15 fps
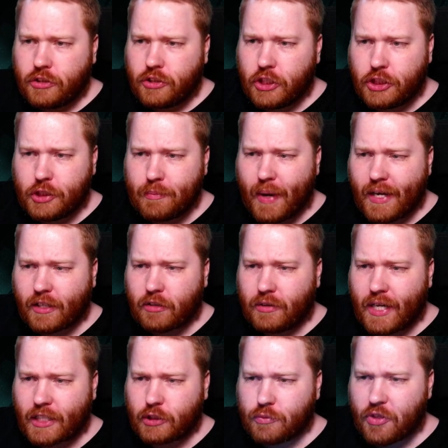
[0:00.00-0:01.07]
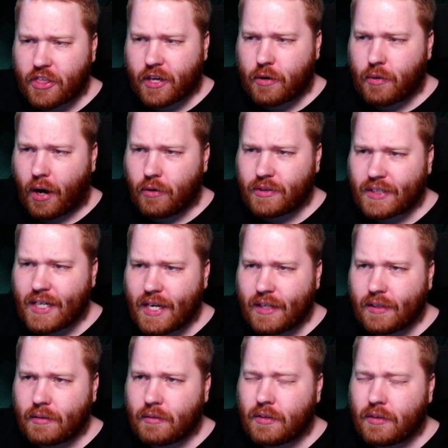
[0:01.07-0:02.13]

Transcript: Did she make a connection with the ground again?